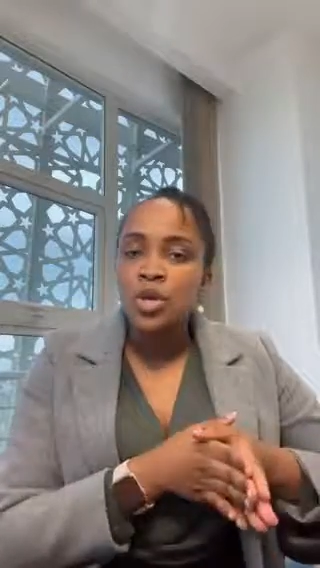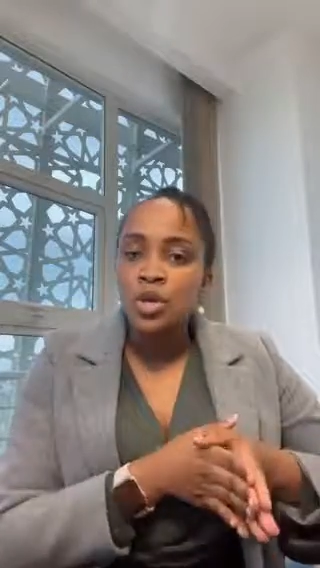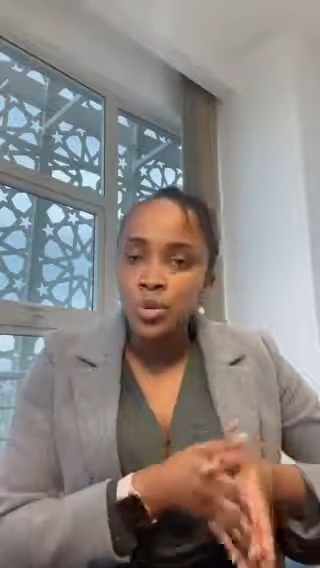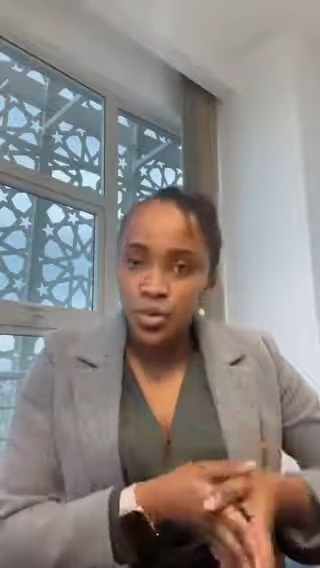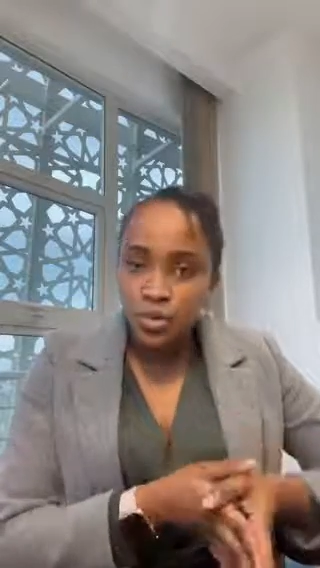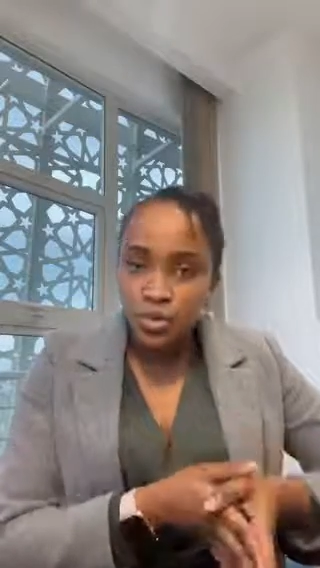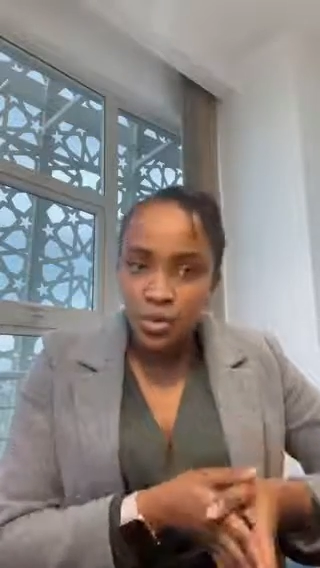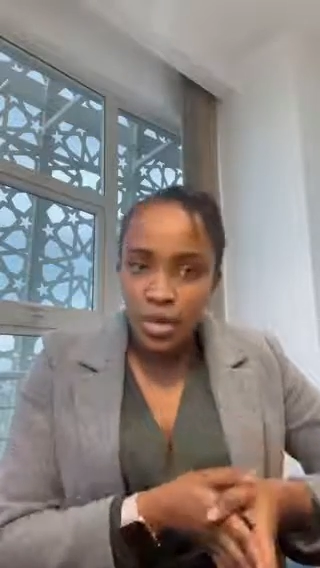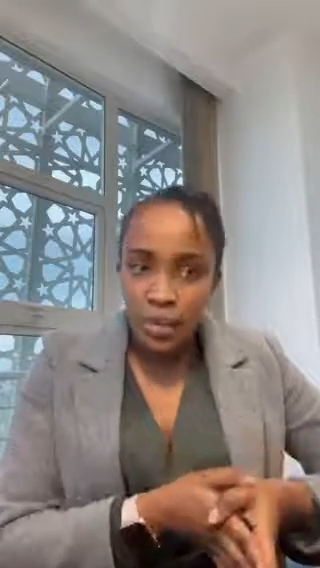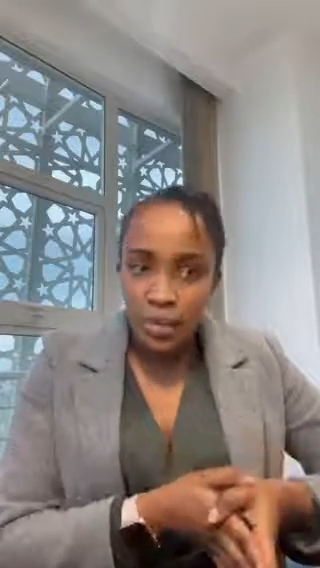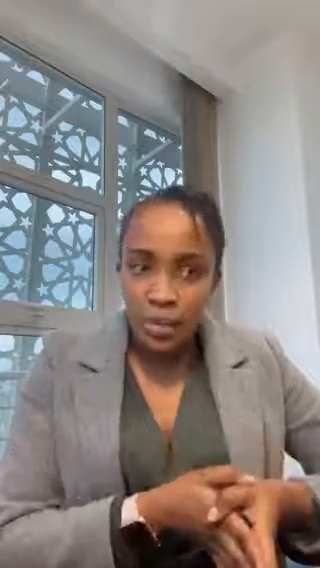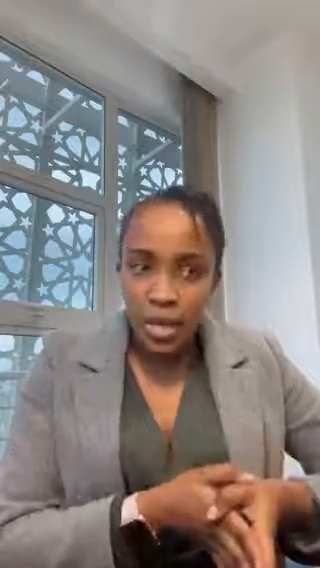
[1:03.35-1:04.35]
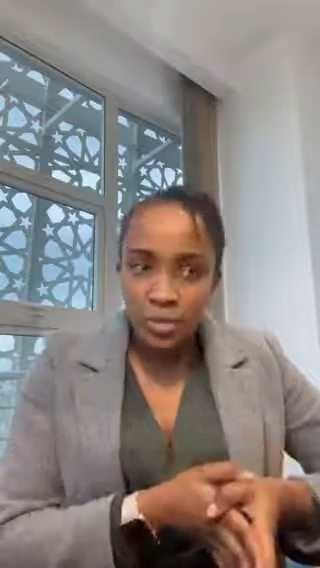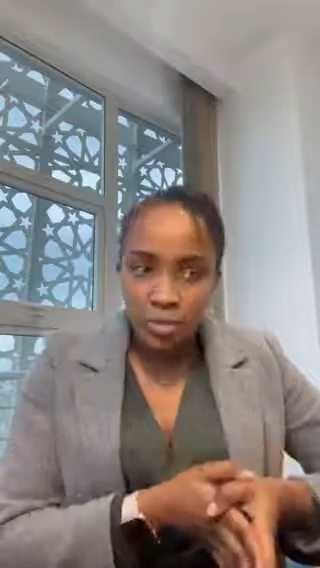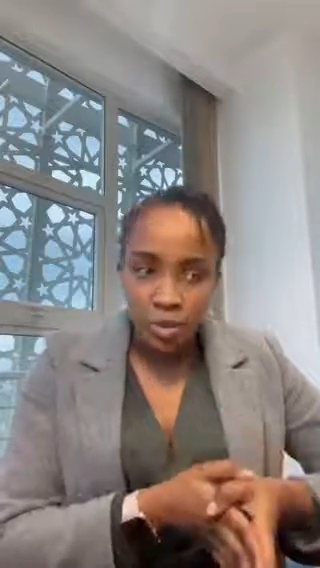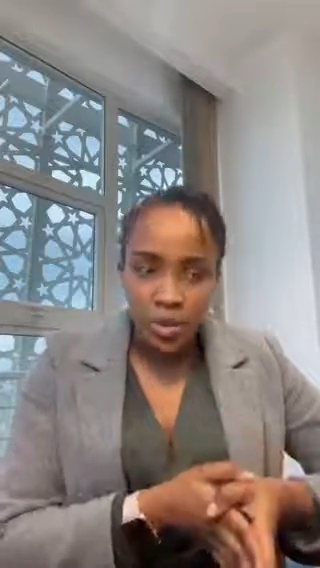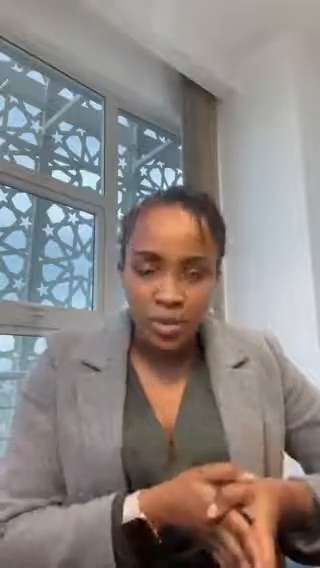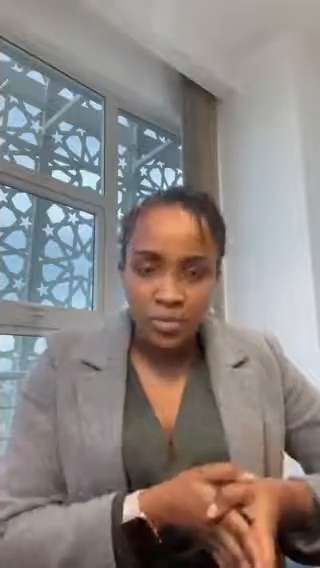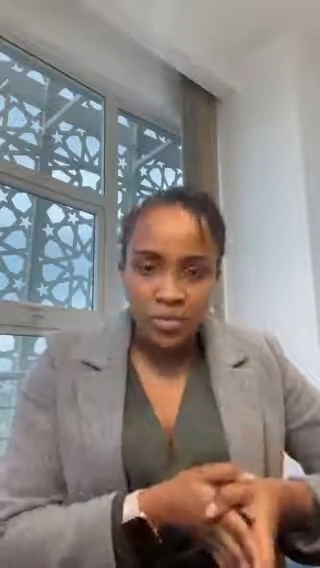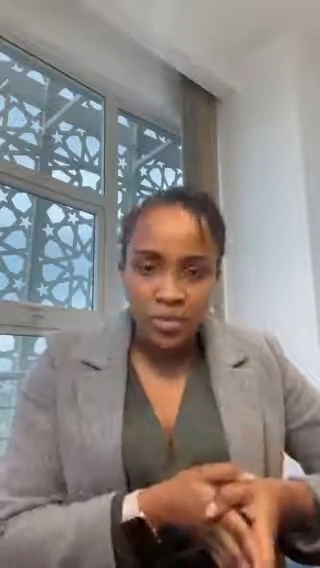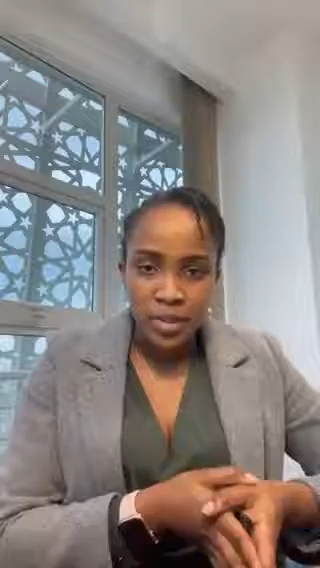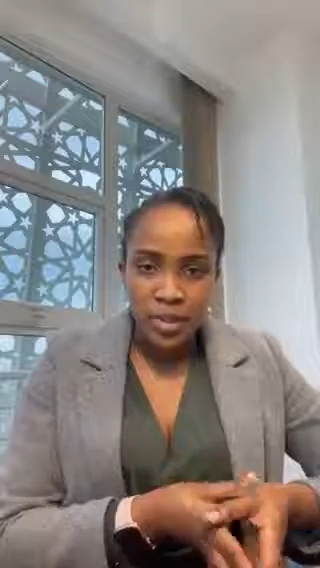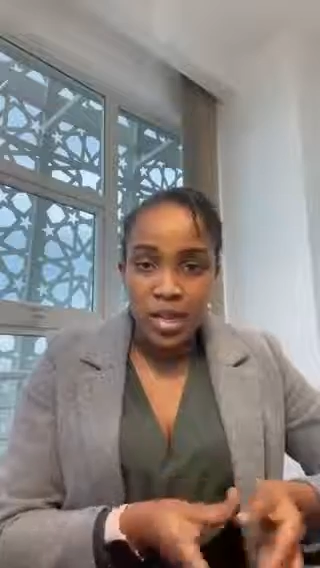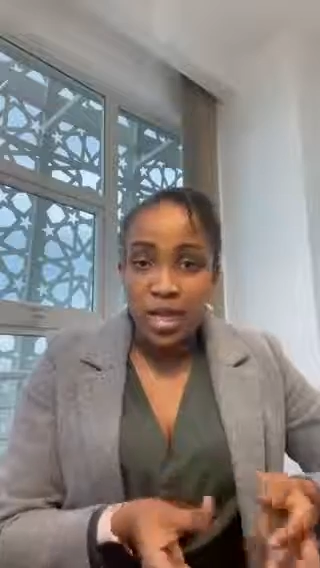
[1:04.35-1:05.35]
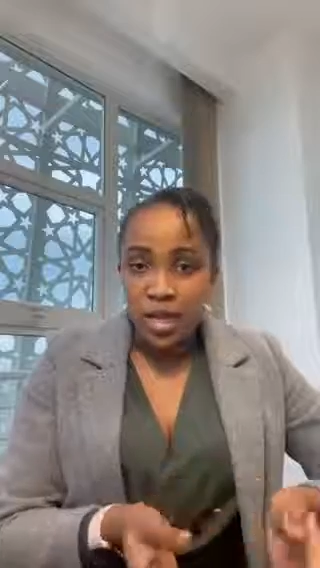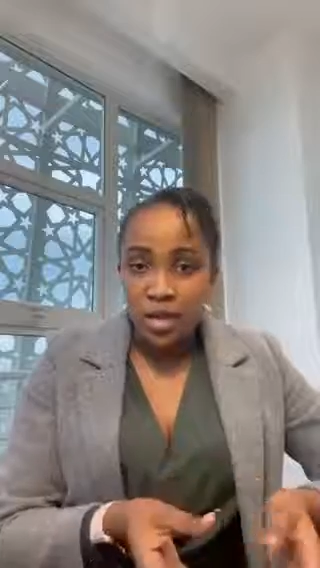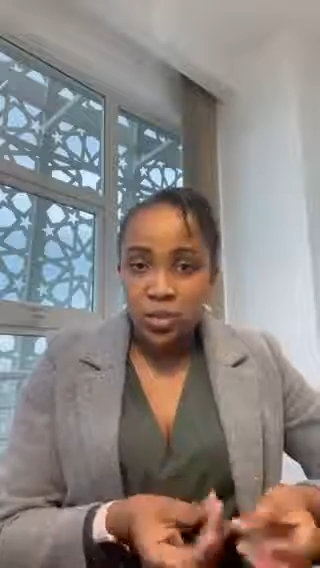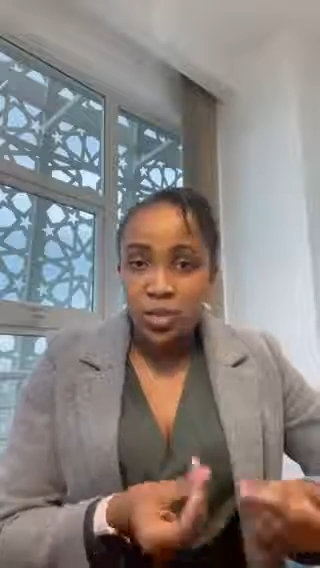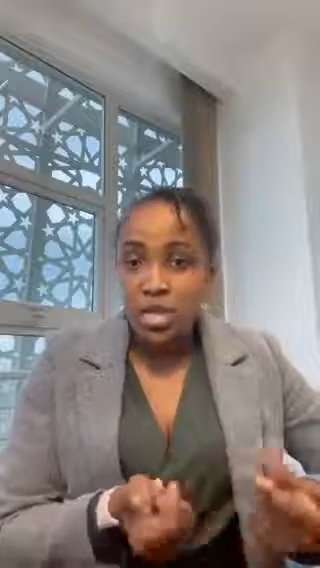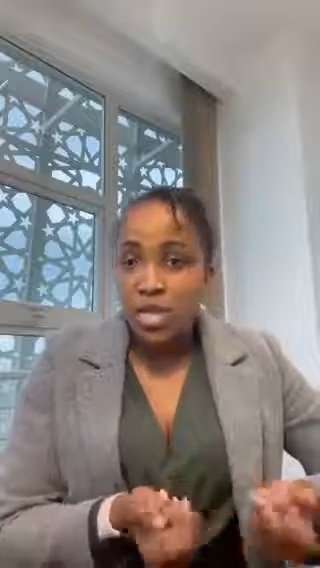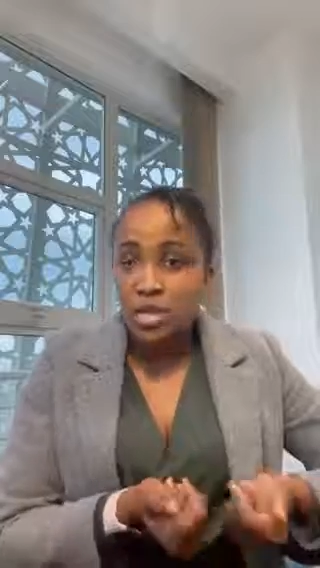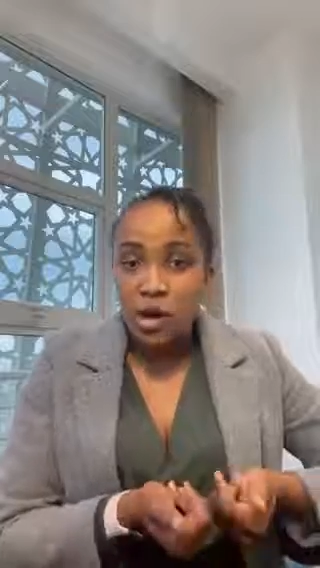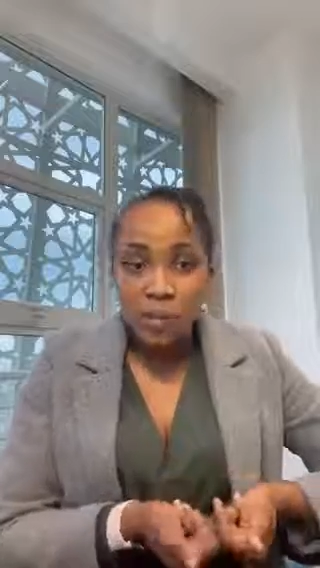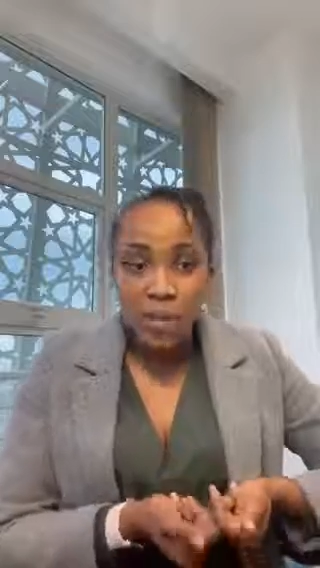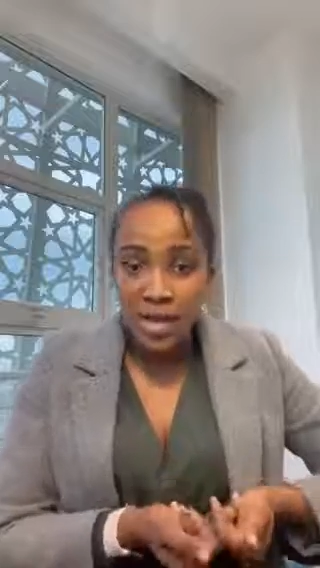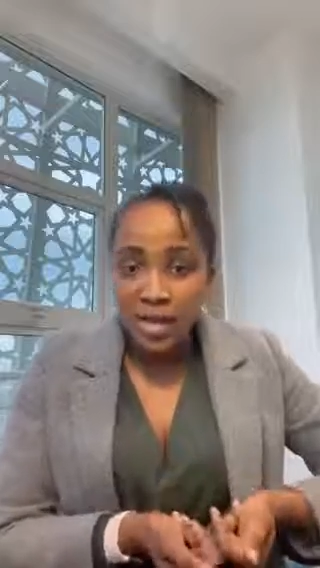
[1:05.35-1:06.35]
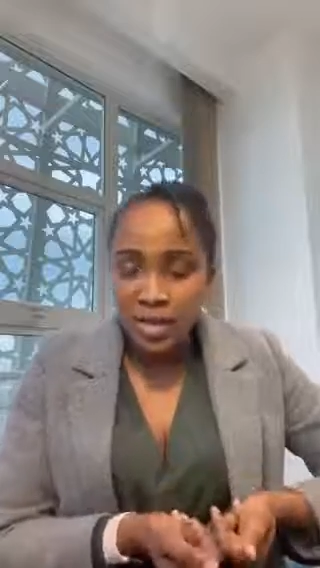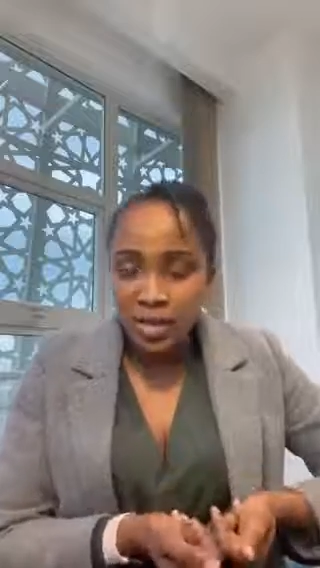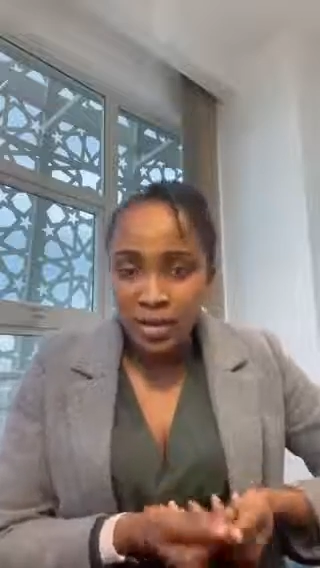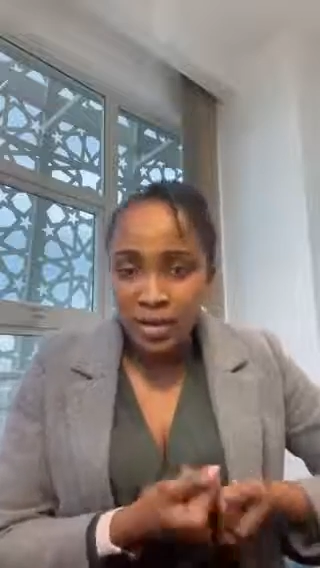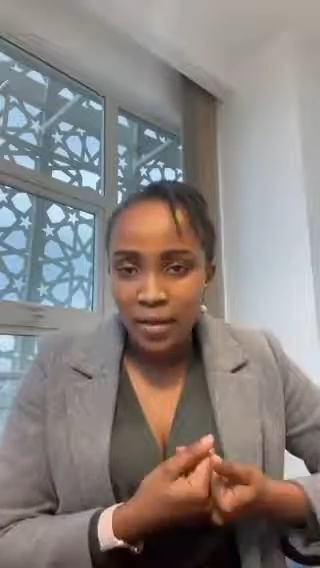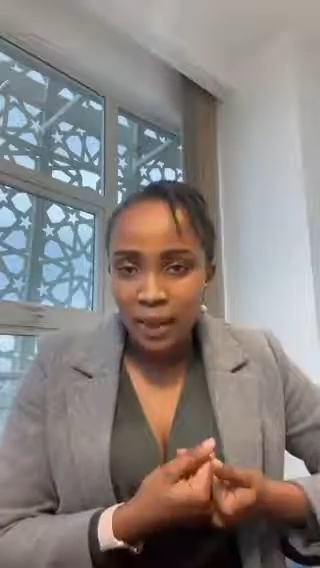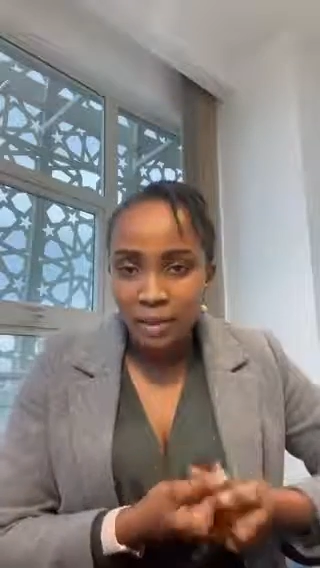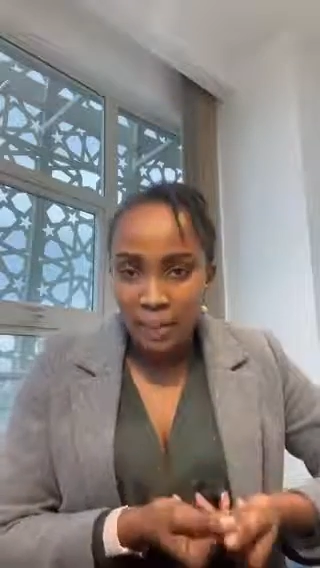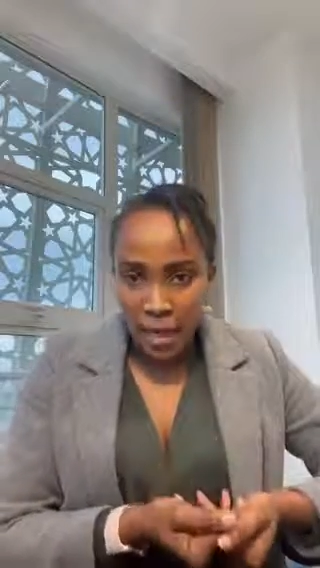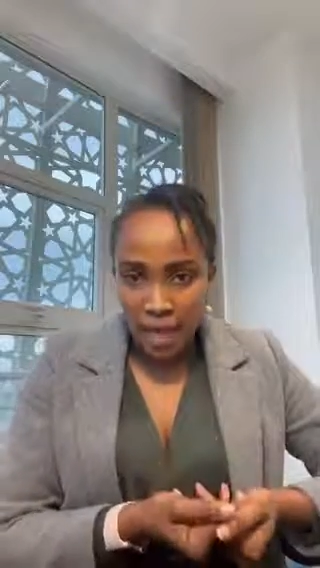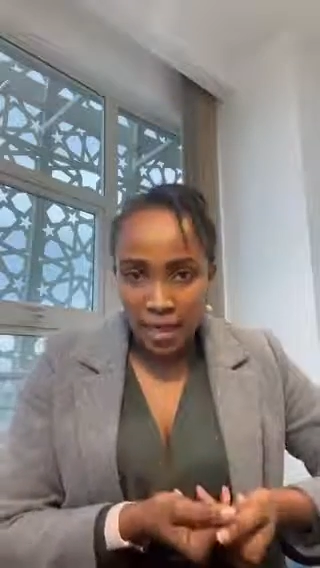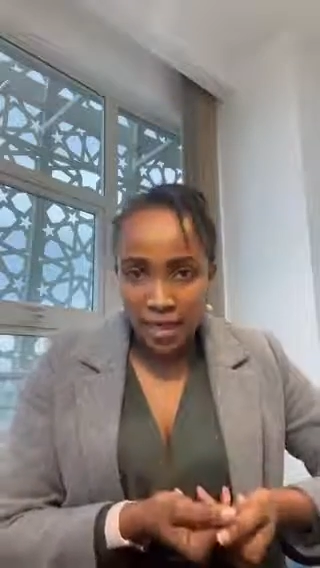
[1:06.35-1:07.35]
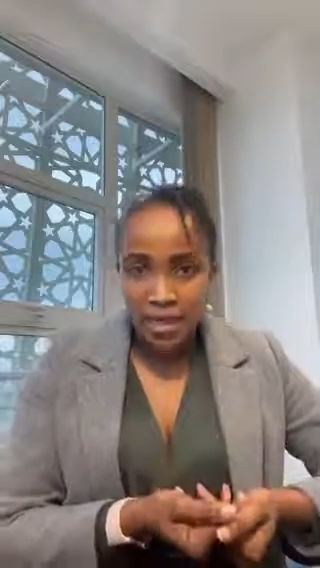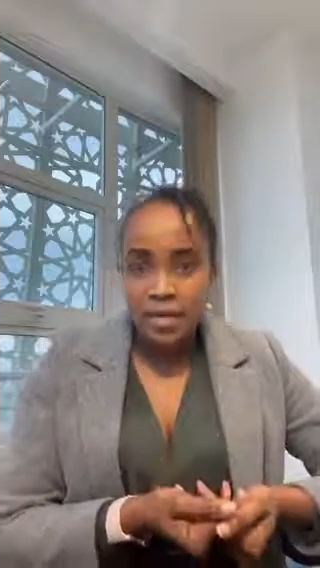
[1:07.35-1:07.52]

we wrote to them and told them, hey, we need our money back